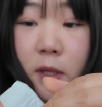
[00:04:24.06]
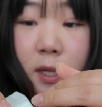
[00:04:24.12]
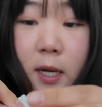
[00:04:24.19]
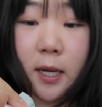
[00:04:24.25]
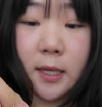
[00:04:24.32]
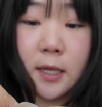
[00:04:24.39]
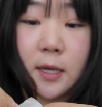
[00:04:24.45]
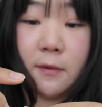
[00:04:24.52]
that
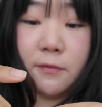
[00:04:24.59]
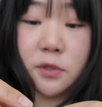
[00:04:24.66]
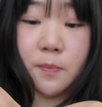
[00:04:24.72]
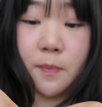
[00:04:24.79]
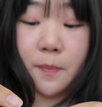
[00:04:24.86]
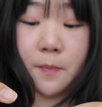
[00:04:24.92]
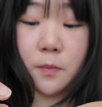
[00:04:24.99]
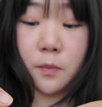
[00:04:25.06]
I didn't have
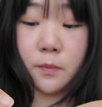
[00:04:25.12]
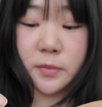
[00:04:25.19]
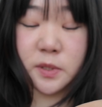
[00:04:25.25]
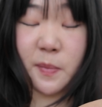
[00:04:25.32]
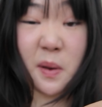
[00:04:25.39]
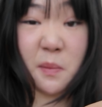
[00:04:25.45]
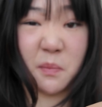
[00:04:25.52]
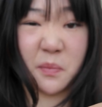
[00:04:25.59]
to
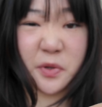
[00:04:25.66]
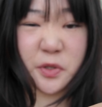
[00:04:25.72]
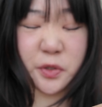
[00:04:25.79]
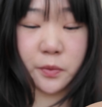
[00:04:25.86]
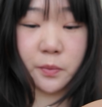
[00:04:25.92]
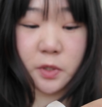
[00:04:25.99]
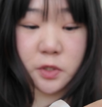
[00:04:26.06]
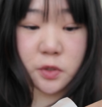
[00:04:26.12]
spend
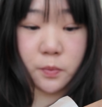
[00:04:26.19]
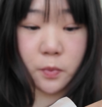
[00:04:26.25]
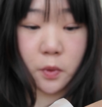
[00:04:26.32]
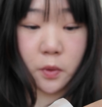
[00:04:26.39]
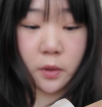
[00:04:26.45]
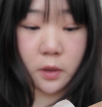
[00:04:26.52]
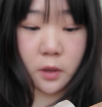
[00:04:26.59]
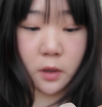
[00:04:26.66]
too much
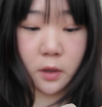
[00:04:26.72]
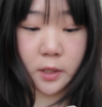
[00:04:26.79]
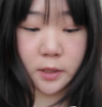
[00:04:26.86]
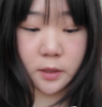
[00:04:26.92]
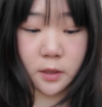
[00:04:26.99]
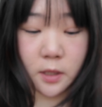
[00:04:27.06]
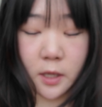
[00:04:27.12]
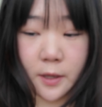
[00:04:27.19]
more
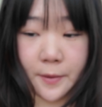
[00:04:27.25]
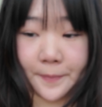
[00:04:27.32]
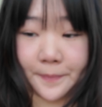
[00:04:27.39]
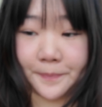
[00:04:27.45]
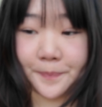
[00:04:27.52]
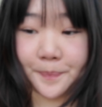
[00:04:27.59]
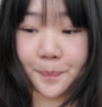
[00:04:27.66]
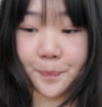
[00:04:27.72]

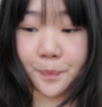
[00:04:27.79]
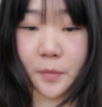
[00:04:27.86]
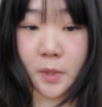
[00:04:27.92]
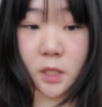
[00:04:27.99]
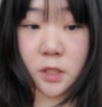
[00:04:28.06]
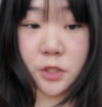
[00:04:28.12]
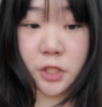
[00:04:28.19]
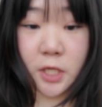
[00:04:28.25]

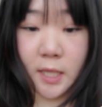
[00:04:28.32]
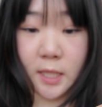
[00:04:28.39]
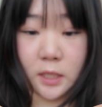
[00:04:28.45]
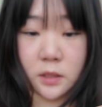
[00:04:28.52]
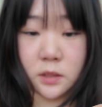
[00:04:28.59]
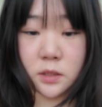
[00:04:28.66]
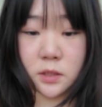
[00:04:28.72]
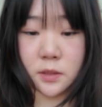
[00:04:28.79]
on
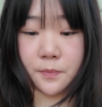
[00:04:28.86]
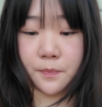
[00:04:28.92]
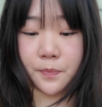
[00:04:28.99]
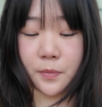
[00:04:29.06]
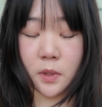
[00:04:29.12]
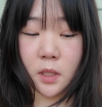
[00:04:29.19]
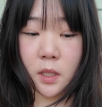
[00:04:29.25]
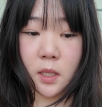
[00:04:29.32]
chains.
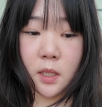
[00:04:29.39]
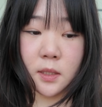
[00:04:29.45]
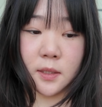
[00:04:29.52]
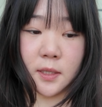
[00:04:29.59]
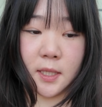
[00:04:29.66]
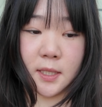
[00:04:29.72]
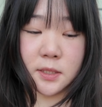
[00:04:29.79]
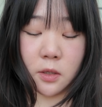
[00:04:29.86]

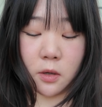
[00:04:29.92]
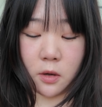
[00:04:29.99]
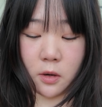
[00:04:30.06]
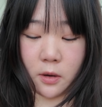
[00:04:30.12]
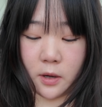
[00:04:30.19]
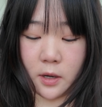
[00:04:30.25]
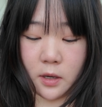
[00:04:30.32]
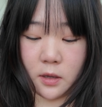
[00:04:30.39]
These
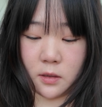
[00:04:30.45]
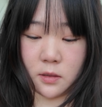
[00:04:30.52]
are